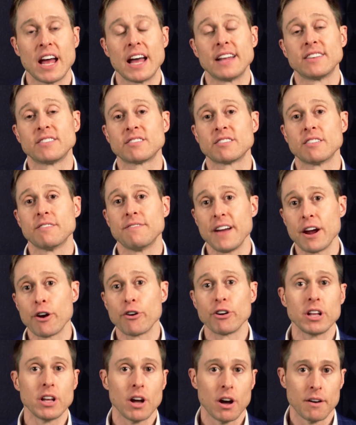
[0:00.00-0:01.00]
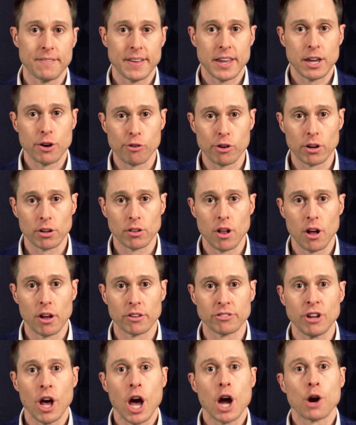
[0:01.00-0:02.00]
and severity of hearing
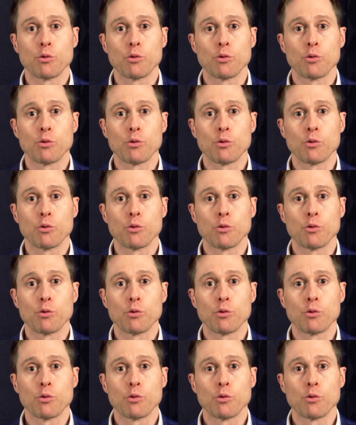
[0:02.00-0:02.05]
loss,